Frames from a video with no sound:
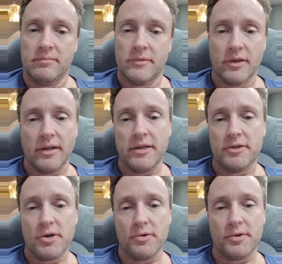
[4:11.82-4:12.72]
That lead
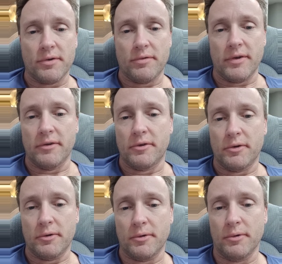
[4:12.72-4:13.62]
Joseph
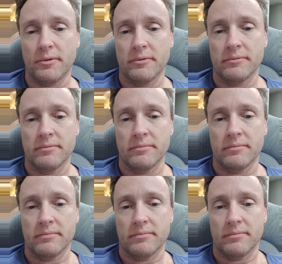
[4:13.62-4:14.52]
into
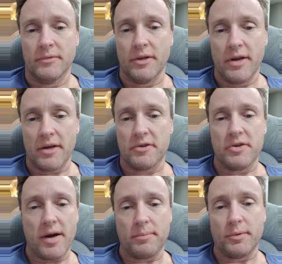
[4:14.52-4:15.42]
the next
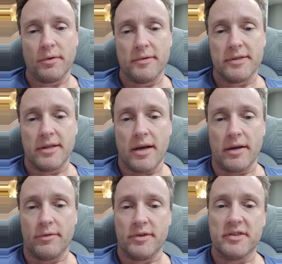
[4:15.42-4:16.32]
chapter of his
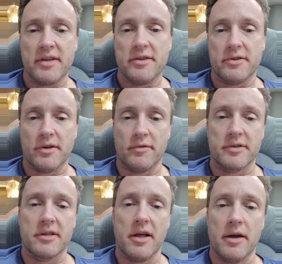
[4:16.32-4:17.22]
life, a season of
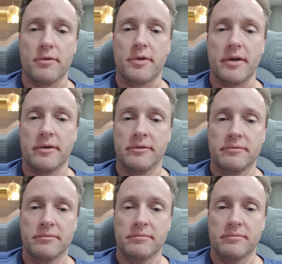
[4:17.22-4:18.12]
his life that
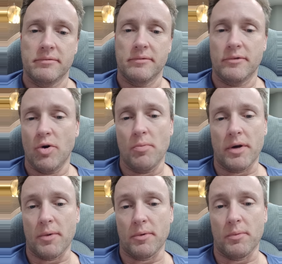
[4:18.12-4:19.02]

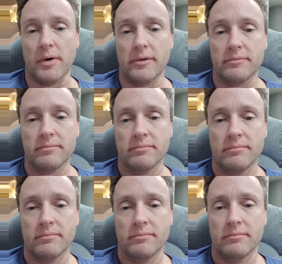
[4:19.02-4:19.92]
nobody would want.
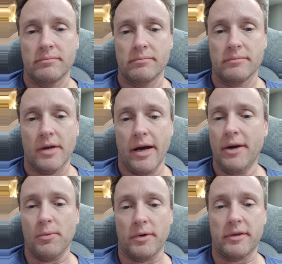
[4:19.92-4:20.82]
I
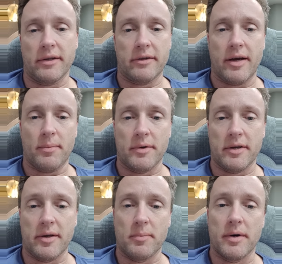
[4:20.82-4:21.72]
don't want that to happen
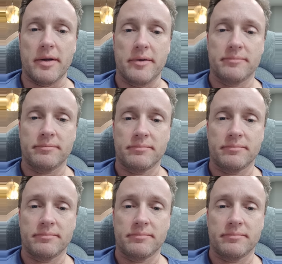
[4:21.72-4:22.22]
to anybody.